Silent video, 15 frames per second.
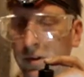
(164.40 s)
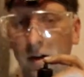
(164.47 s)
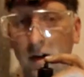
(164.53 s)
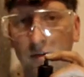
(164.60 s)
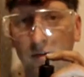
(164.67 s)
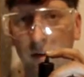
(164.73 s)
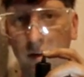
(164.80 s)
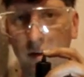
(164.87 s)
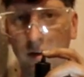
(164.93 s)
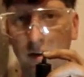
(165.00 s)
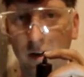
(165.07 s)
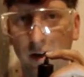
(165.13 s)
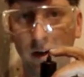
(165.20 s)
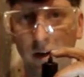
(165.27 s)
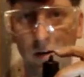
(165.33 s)
kind of like a
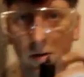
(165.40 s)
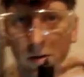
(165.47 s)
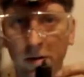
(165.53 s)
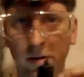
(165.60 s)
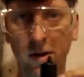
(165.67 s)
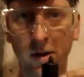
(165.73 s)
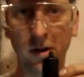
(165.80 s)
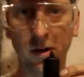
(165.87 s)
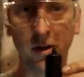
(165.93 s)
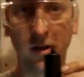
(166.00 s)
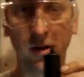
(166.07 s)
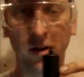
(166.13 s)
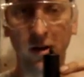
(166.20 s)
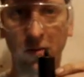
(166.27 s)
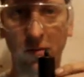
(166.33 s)
nail.
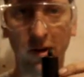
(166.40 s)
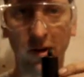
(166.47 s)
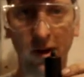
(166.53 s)
And what